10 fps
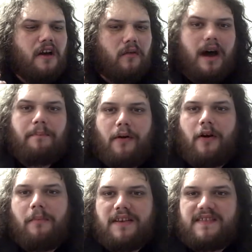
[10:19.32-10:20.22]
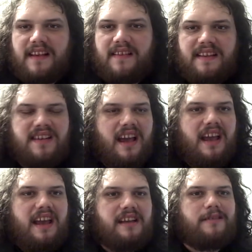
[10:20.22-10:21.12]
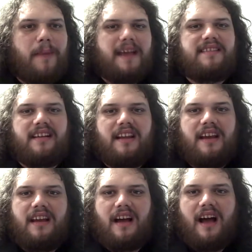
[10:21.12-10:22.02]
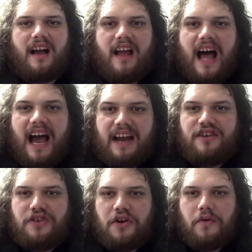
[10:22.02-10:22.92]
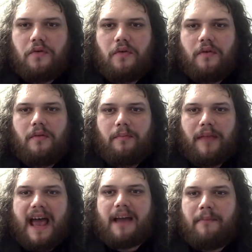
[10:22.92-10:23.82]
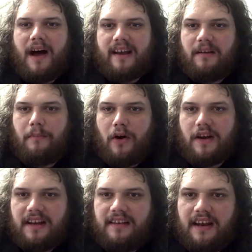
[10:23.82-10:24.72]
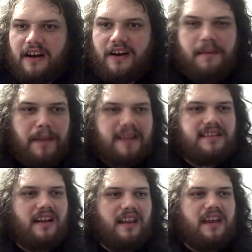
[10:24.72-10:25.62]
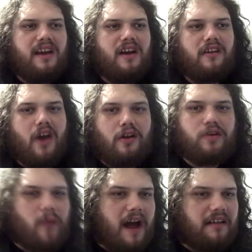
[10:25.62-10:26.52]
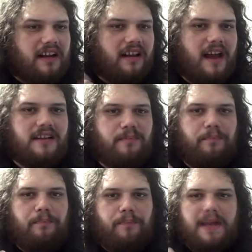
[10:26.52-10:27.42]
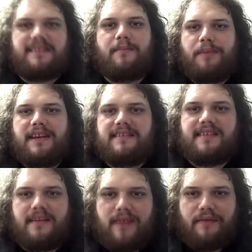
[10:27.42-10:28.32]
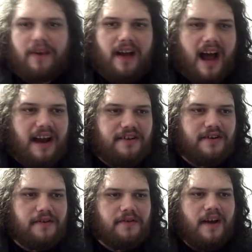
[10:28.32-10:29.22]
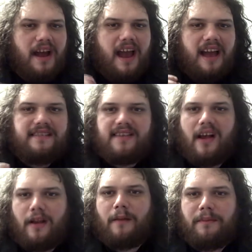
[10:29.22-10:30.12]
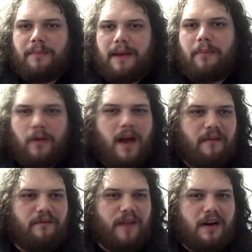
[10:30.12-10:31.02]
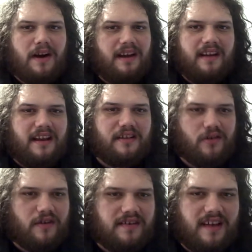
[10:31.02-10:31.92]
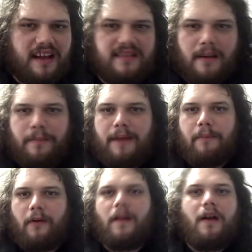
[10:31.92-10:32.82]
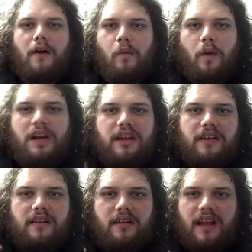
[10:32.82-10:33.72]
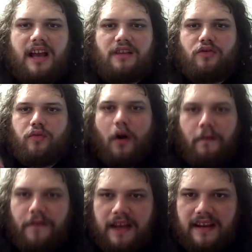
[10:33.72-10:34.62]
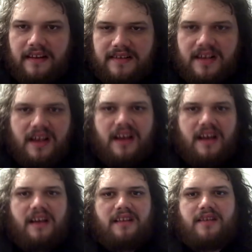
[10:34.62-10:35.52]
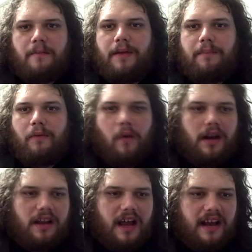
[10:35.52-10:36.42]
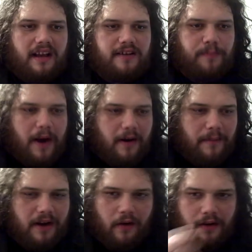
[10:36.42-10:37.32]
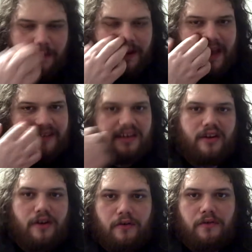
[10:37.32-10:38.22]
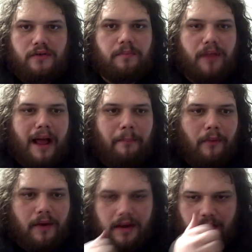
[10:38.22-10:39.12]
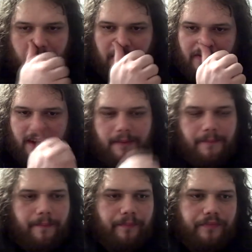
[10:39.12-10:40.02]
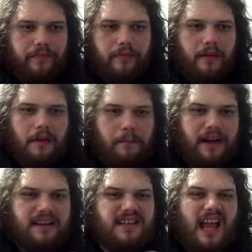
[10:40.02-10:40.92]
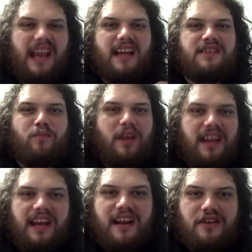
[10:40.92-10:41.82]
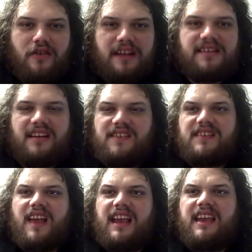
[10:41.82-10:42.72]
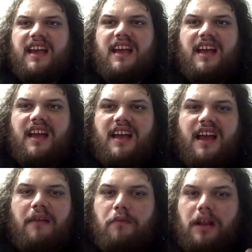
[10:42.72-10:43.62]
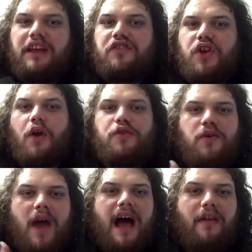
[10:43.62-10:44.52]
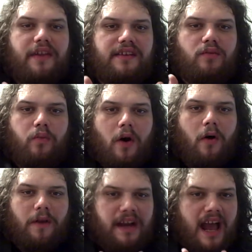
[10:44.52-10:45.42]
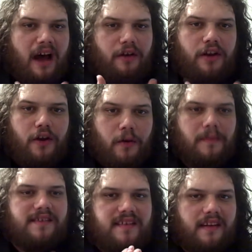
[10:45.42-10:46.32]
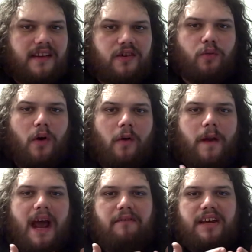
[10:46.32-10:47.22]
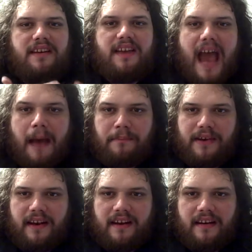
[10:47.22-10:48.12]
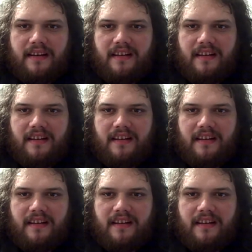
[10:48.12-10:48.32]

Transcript: Ron Perlman's in this. He is basically a kaiju black marketeer. He basically goes around and collects bits and pieces of different kaiju and sell them to people who have varied interests. Like, some people want to, like, trophies. Some people want to, like, experiment on them. And that's a huge plot point in the movie. But it's, like, it's really interesting because it's, like, it really shows you how this world and how humans in this world have adapted